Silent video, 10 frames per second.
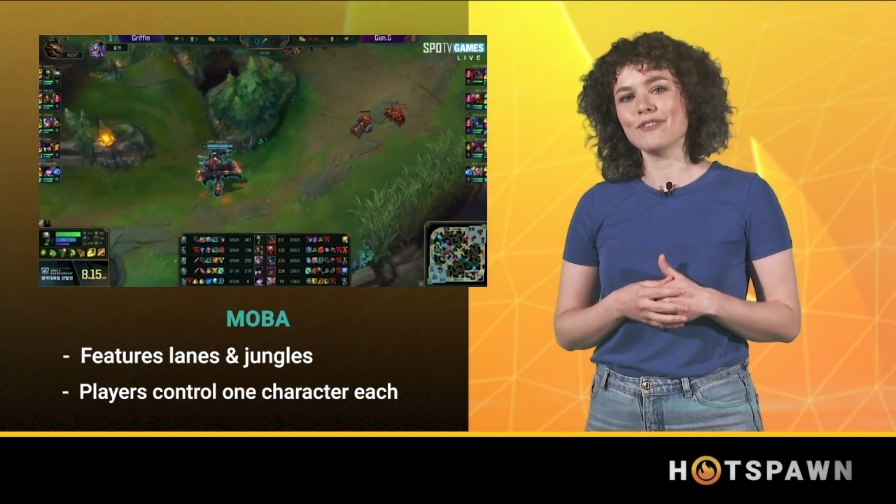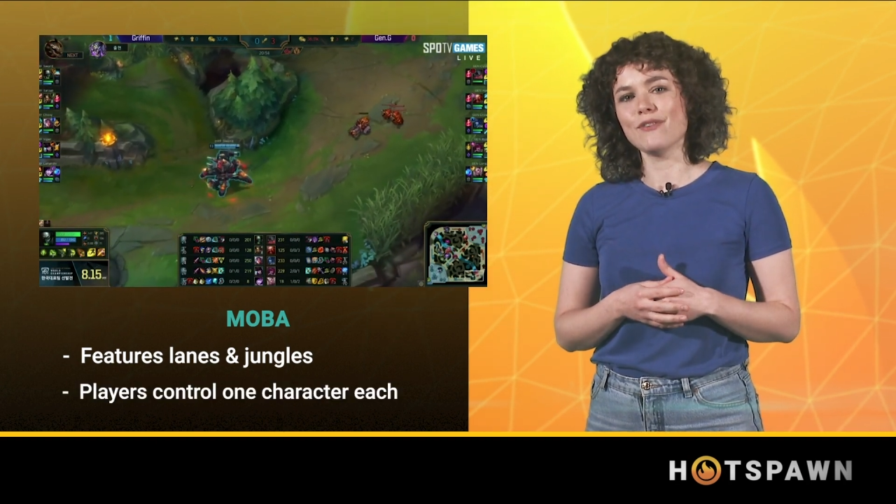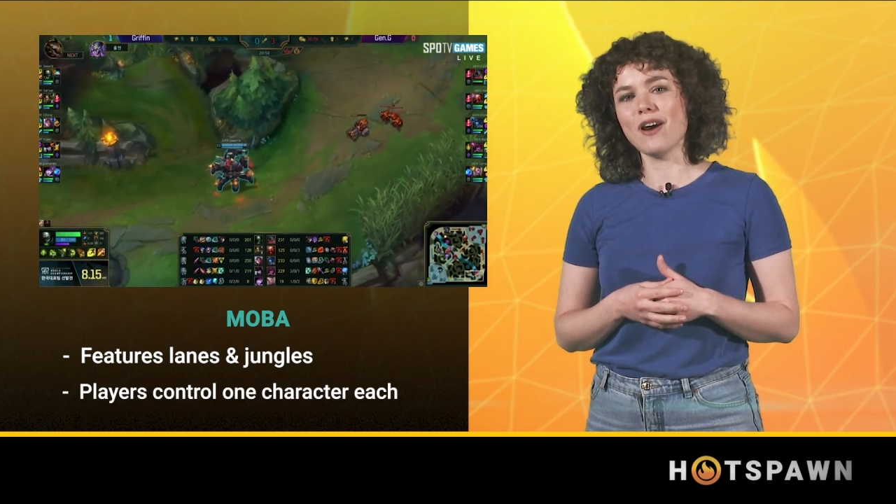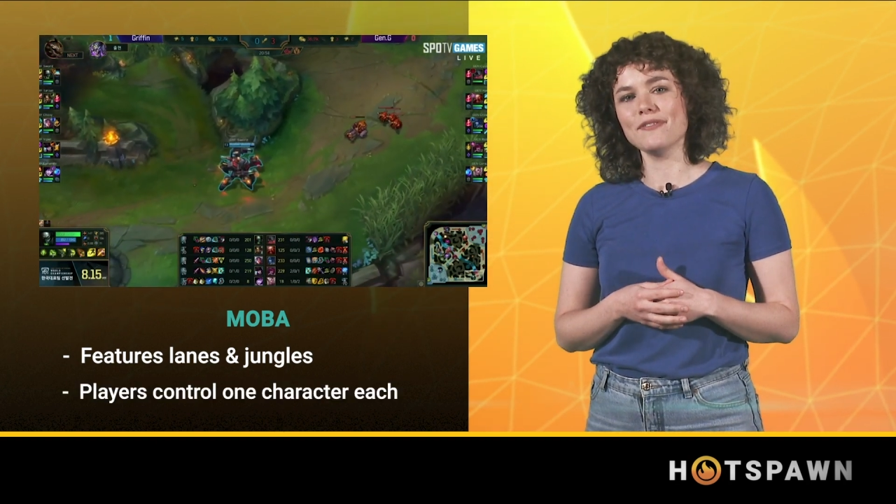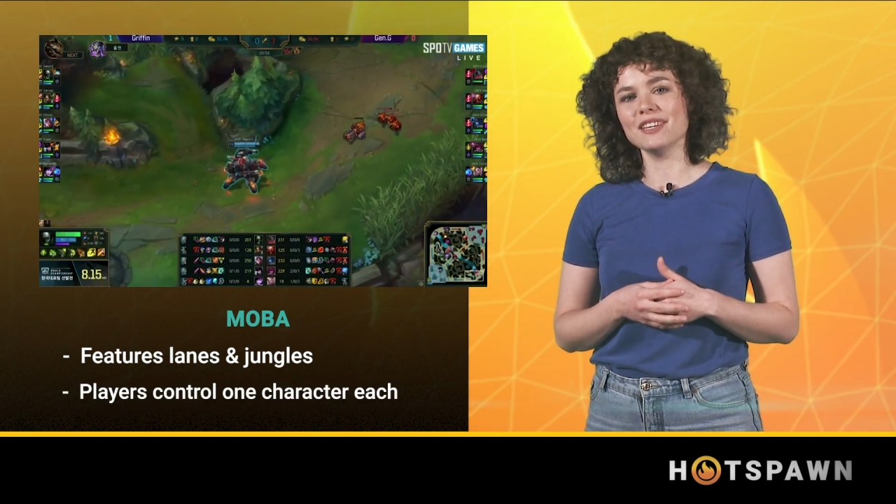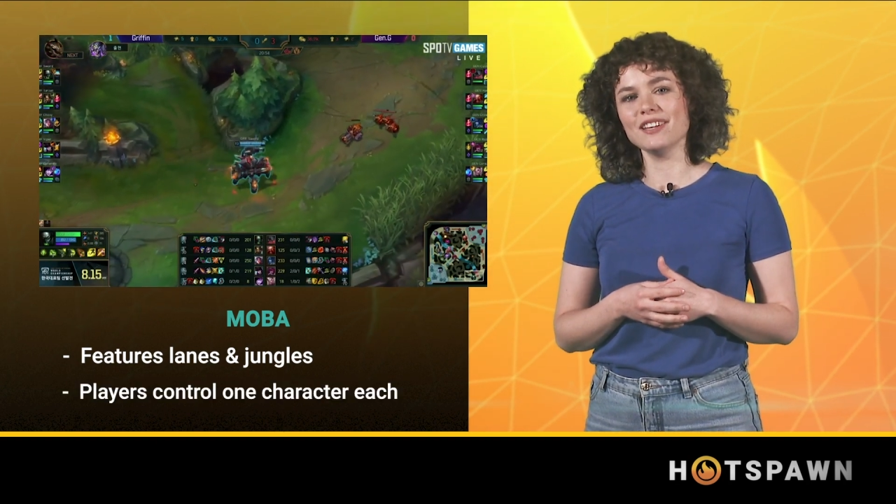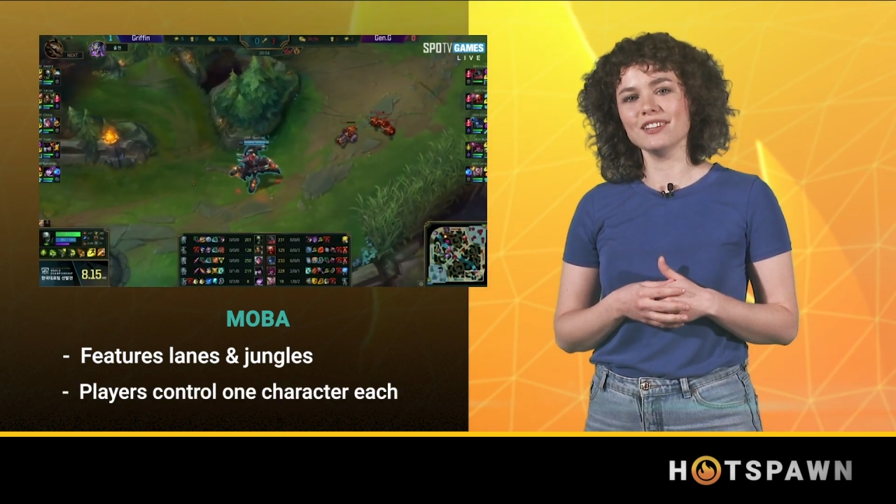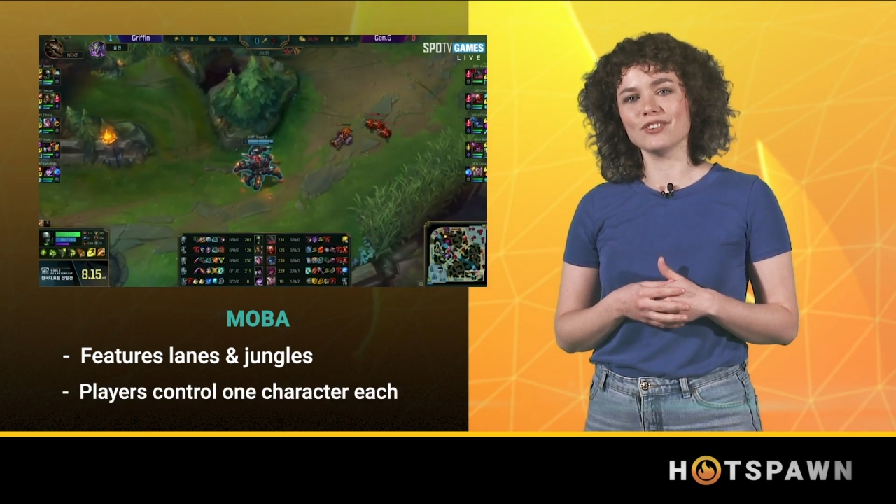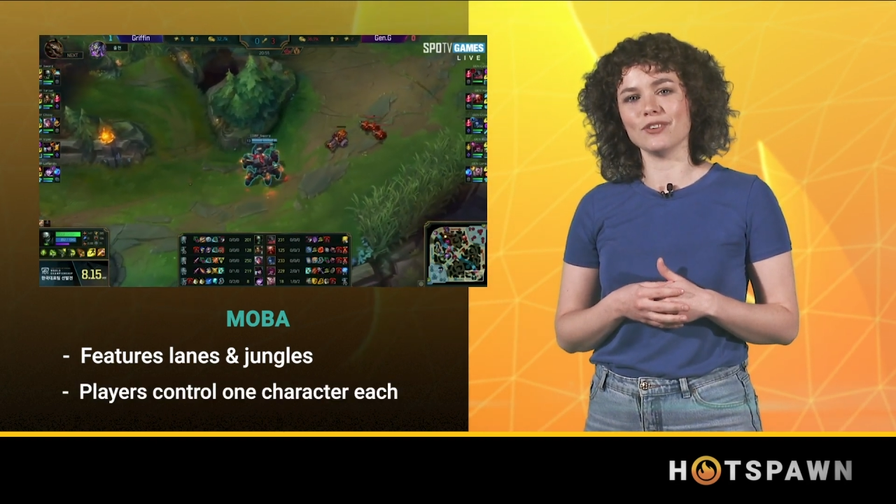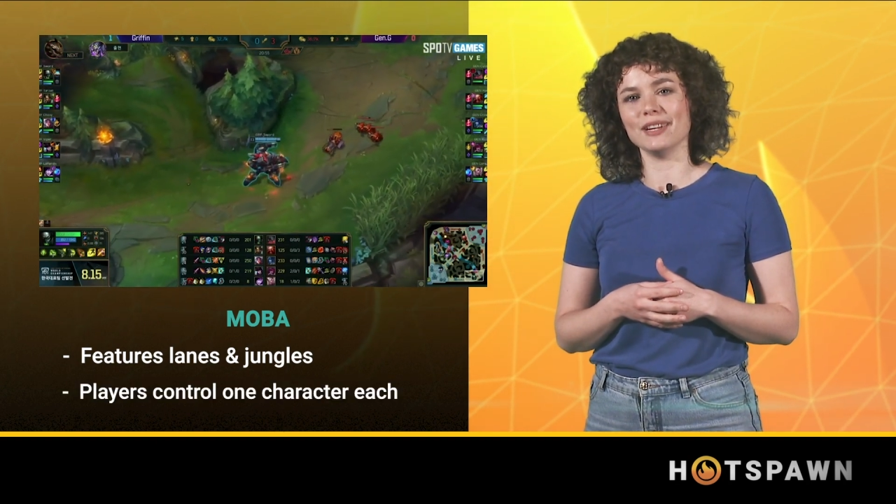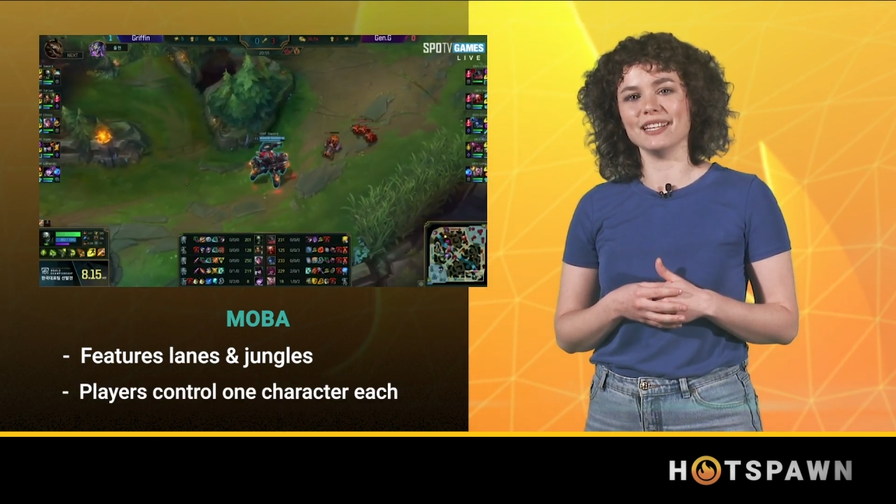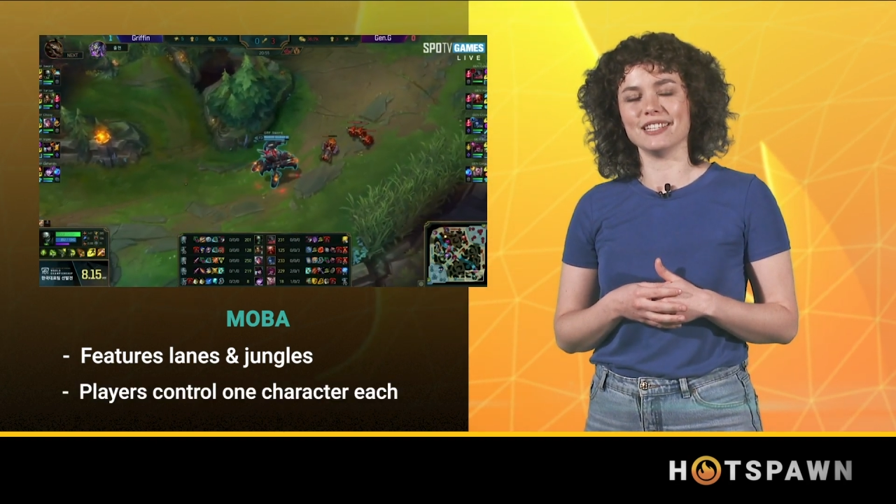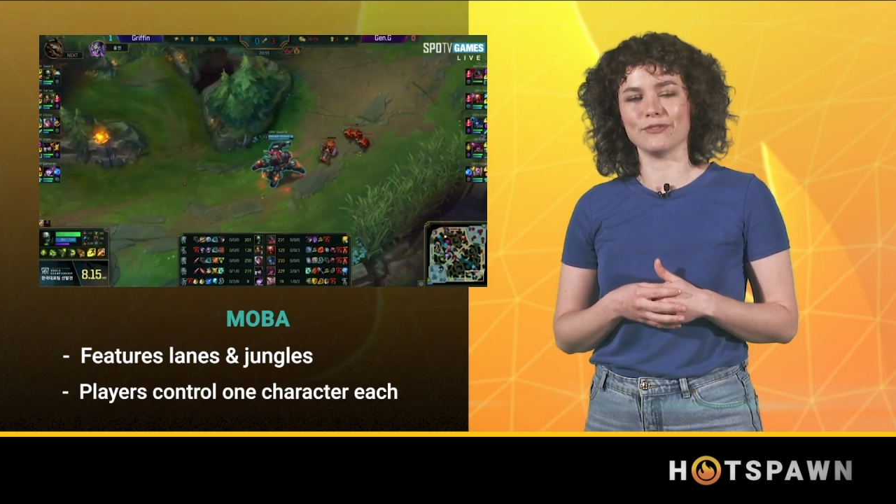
rather than controlling